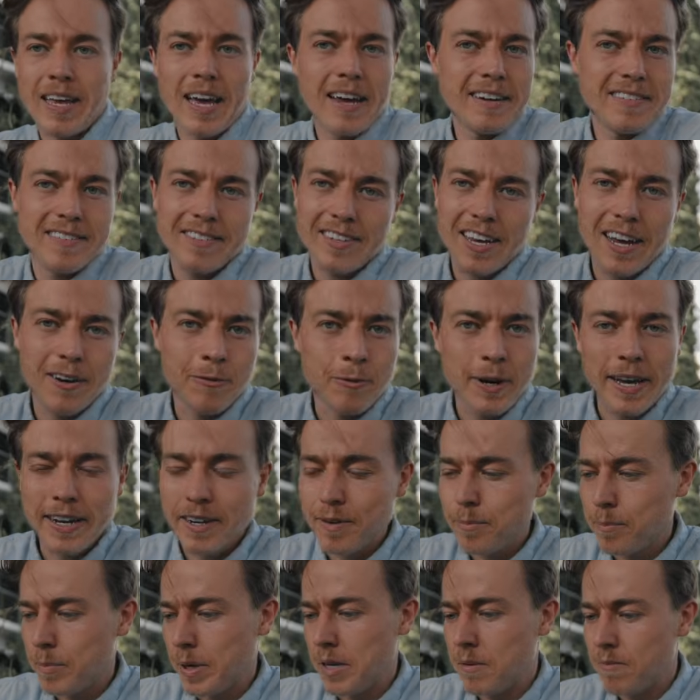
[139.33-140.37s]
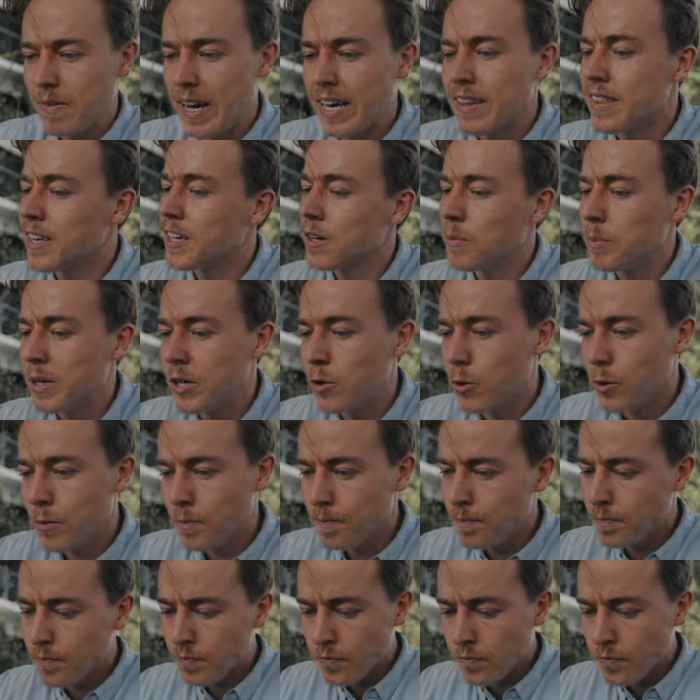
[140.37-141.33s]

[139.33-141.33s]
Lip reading: It's kind of random, but I think it'll be cool.